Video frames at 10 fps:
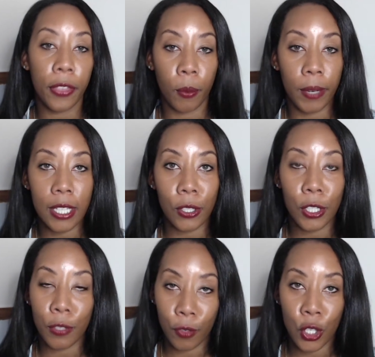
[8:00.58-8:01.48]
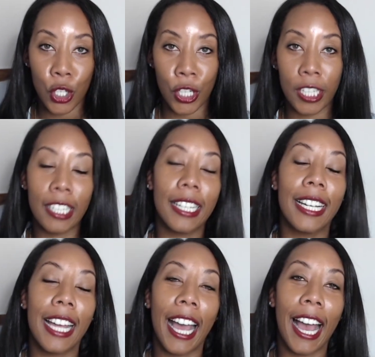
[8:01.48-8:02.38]
the research for sure
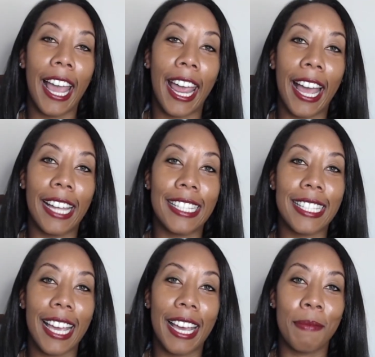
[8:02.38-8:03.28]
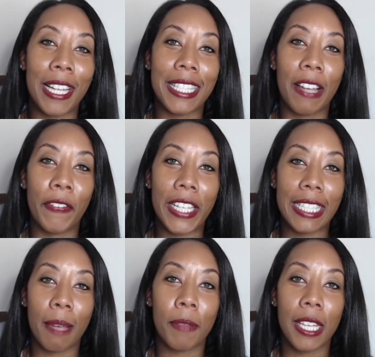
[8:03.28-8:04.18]
and and um, that's definitely
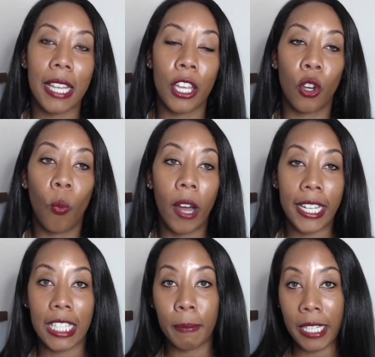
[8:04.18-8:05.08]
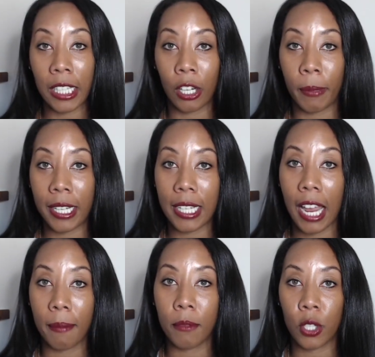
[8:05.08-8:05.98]
something that you'll want to spend a little bit of
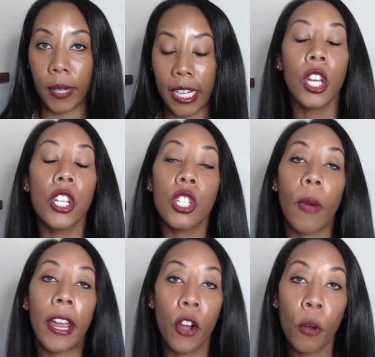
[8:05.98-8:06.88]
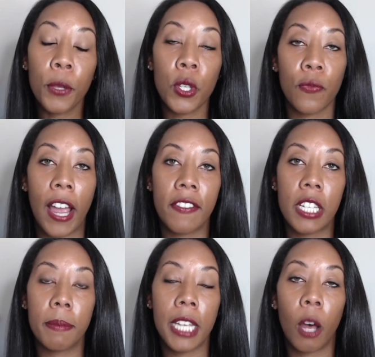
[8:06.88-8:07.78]
time doing. So I hope those five
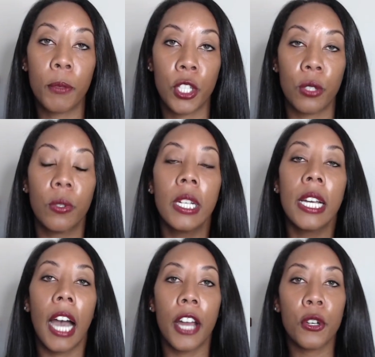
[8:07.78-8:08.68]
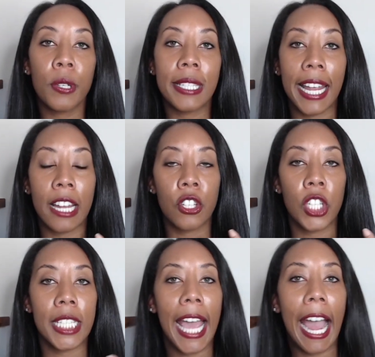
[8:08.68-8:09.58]
tips helped you understand
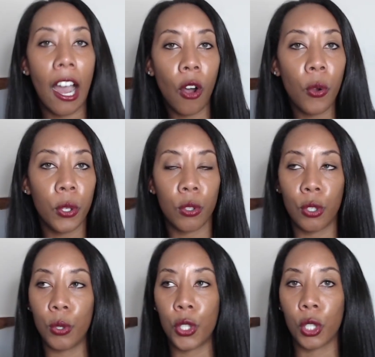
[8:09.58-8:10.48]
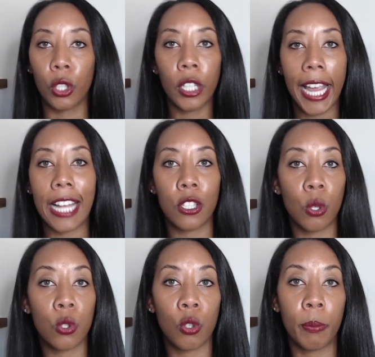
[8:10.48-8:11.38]
just how you should look at
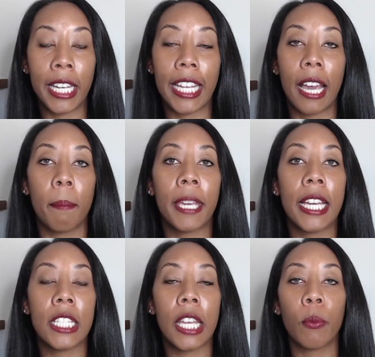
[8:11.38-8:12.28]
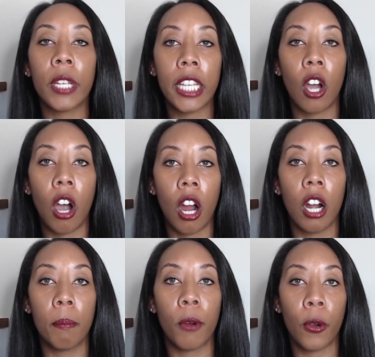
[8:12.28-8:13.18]
social media because they really
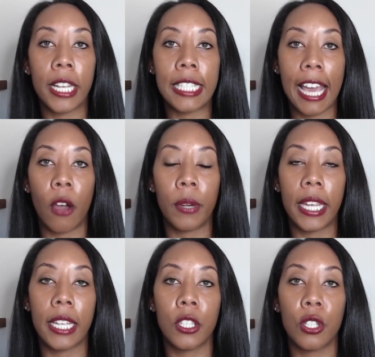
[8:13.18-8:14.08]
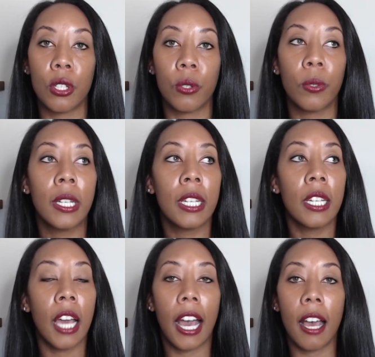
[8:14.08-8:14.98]
are broken down into
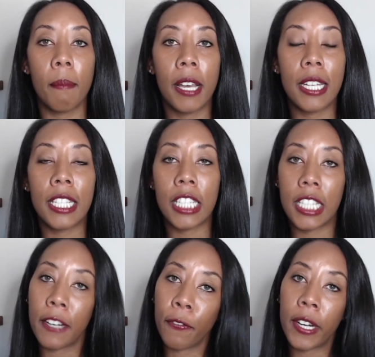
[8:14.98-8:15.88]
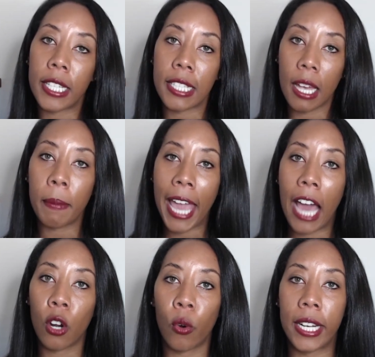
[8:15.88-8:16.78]
um, different
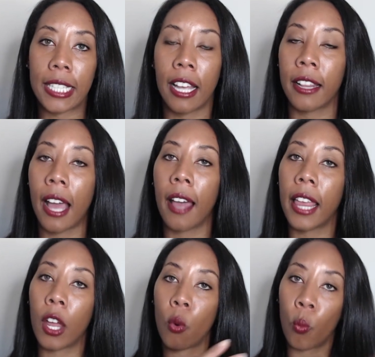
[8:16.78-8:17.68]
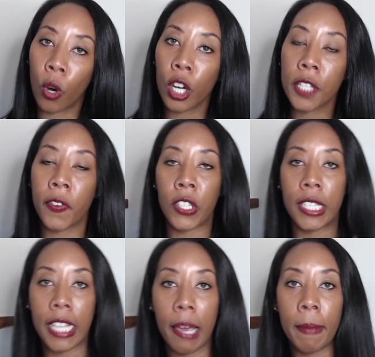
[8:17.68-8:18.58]
subcategories like that, like words
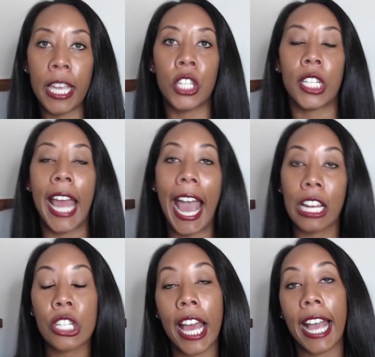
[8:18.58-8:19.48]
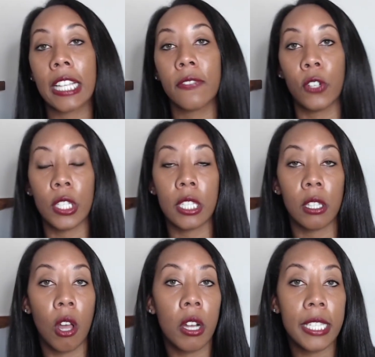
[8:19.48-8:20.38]
versus image and hashtags versus
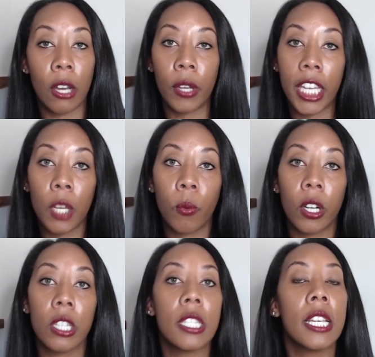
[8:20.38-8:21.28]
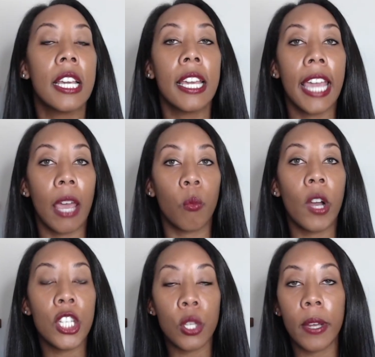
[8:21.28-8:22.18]
long tail keywords. And
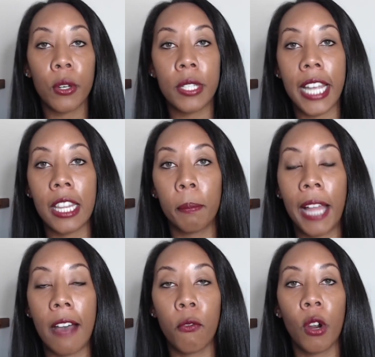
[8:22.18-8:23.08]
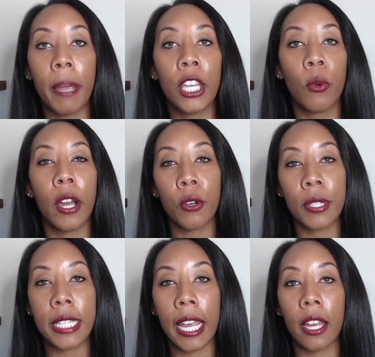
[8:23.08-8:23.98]
once you understand the platform and you
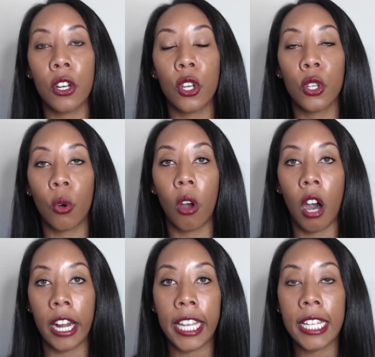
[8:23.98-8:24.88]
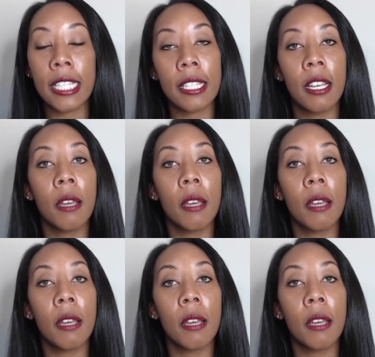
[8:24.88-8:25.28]
understand your audience,